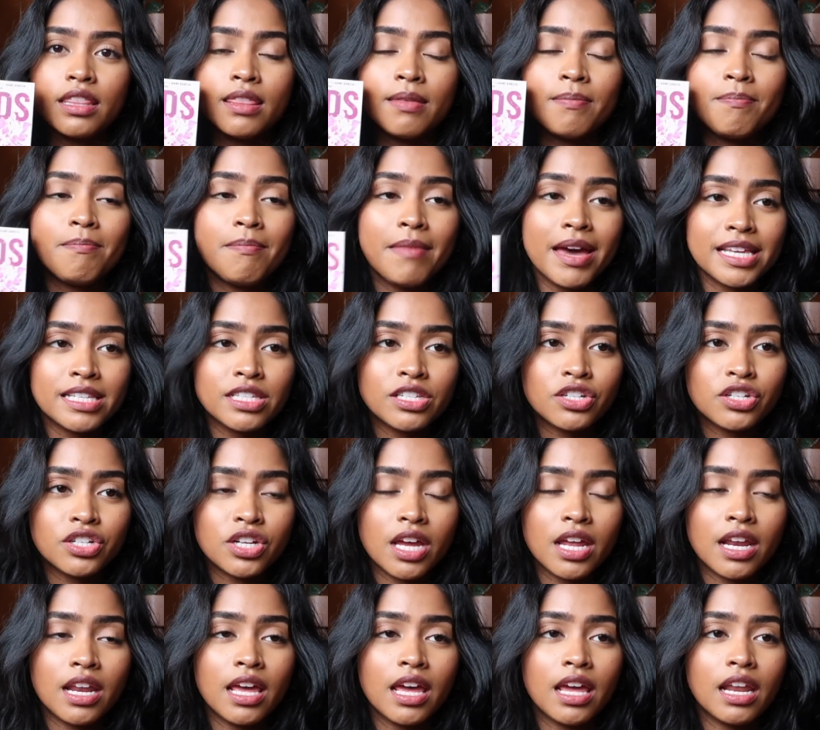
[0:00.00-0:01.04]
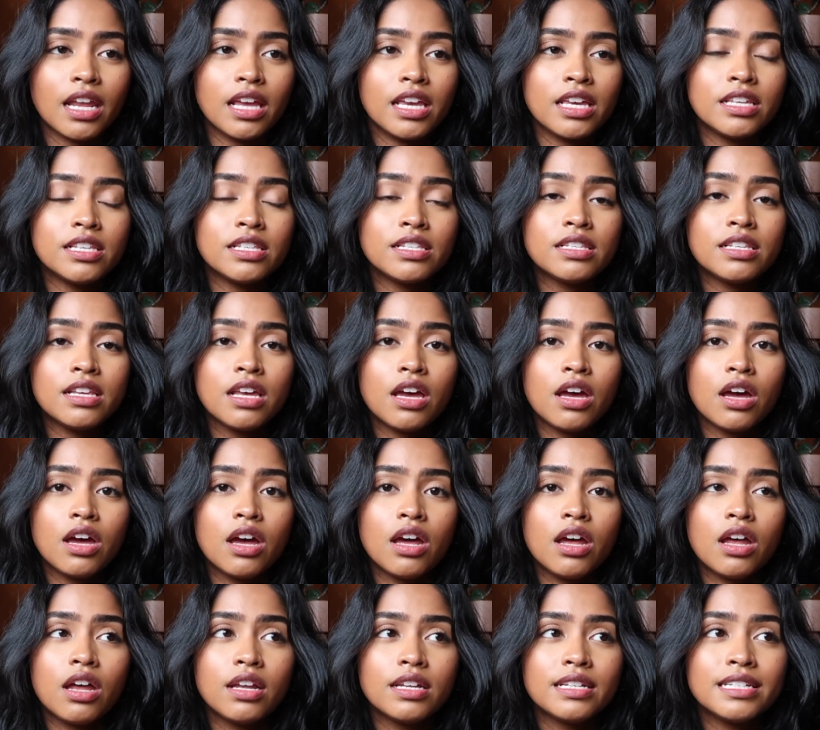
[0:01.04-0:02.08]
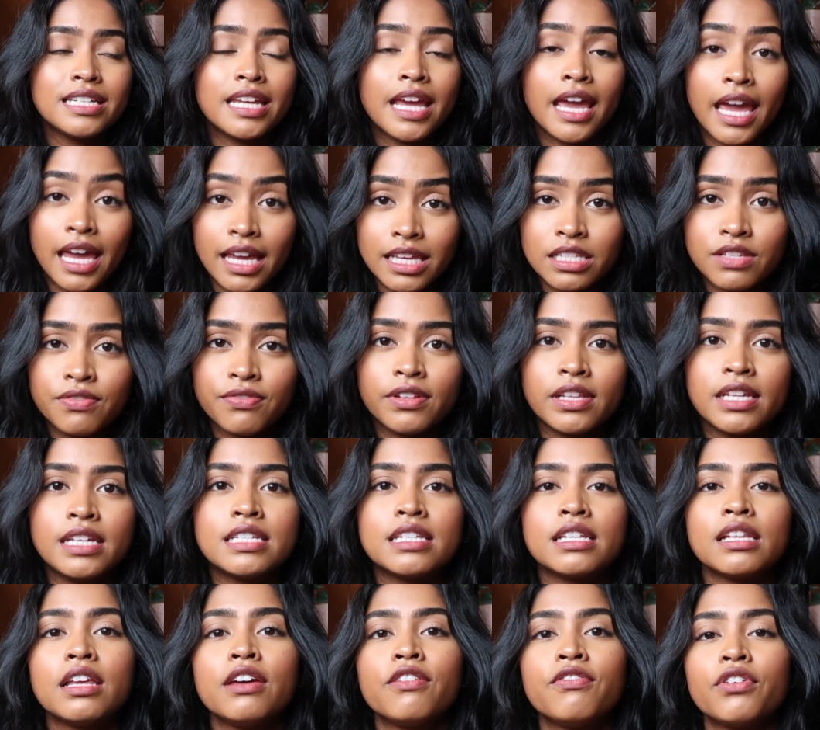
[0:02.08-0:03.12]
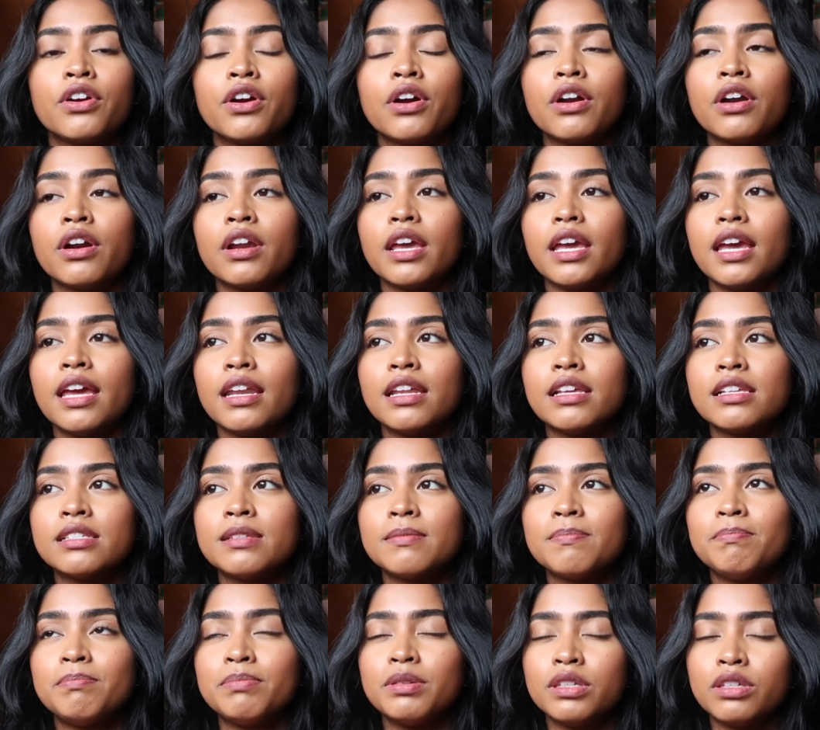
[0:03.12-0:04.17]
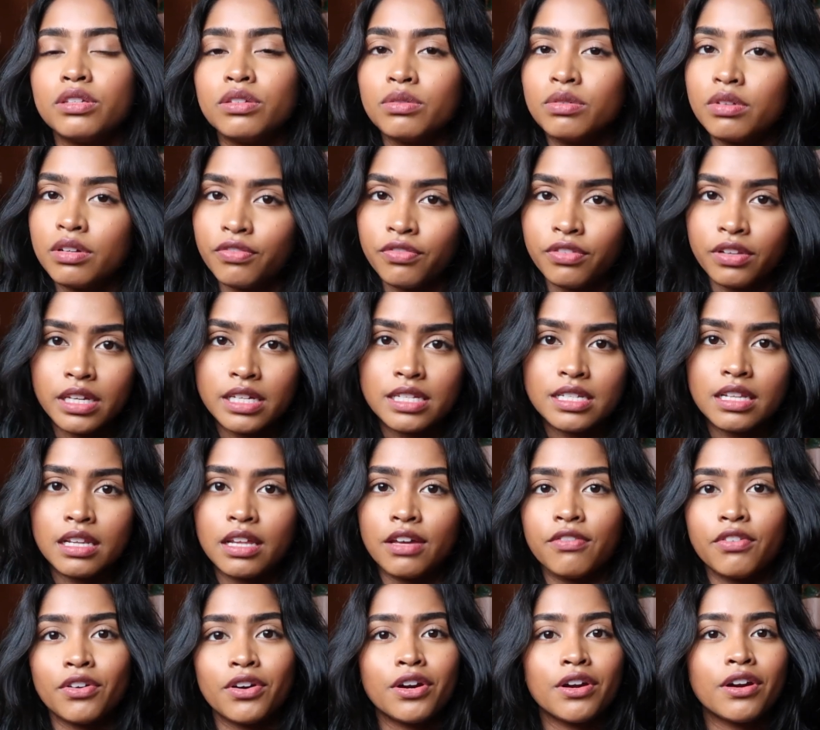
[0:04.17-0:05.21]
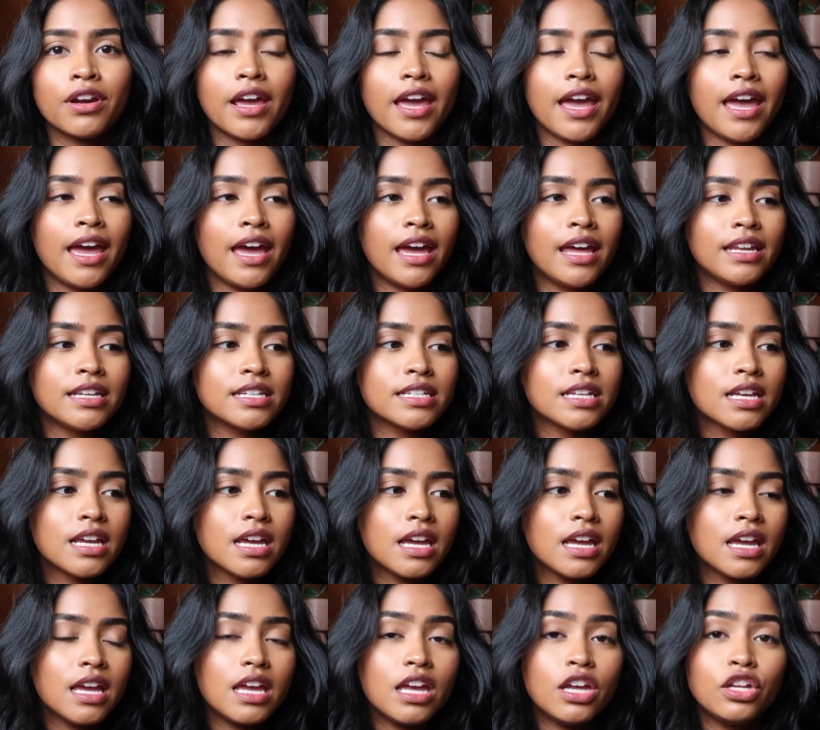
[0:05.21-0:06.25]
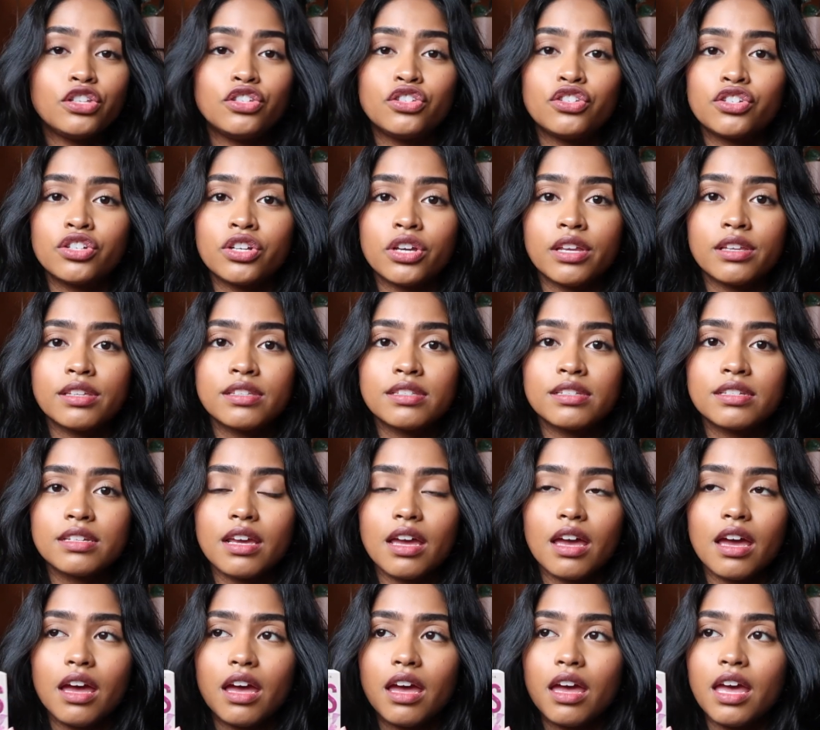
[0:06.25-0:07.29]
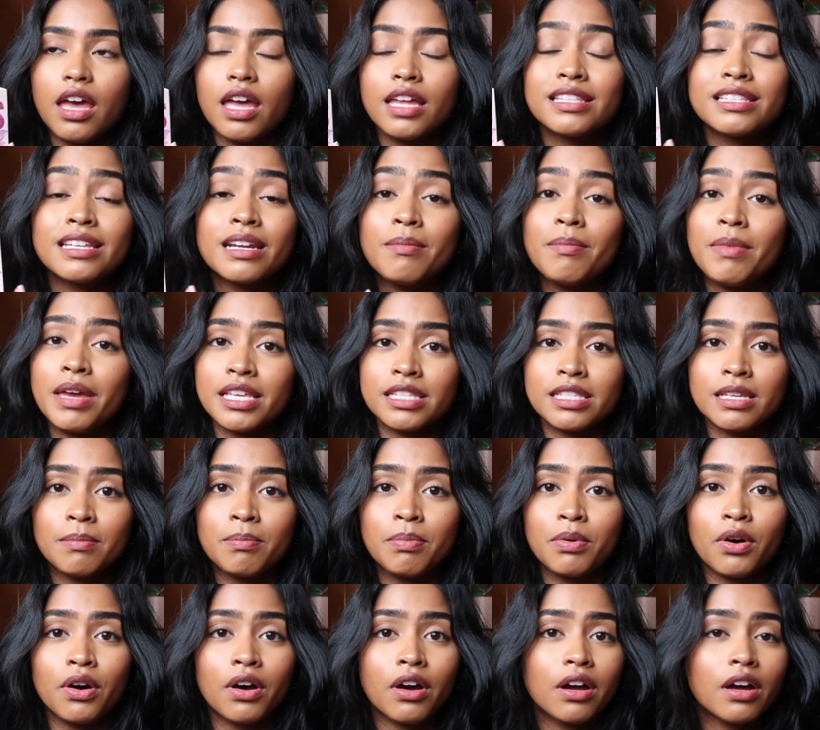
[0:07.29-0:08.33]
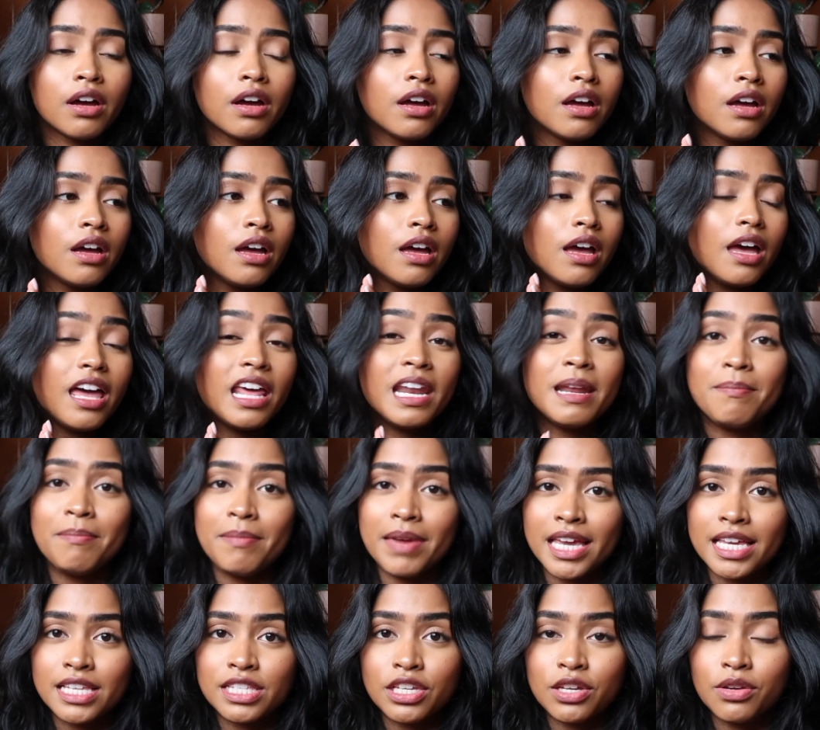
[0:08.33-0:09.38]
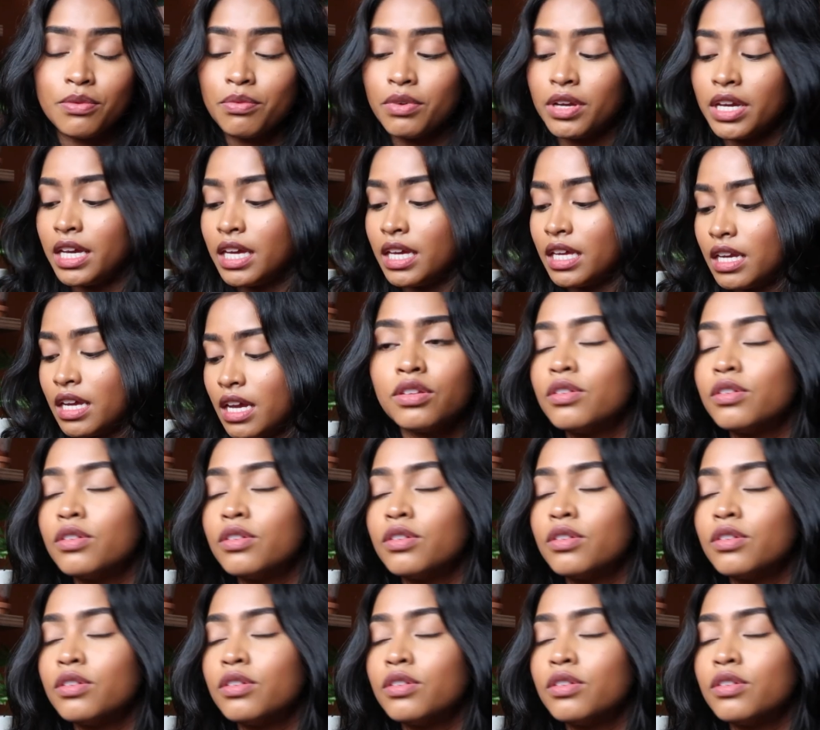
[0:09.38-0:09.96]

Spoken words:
The message in it is tastefully delivered, it is beautifully delivered, and it's an amazing book, an amazing read.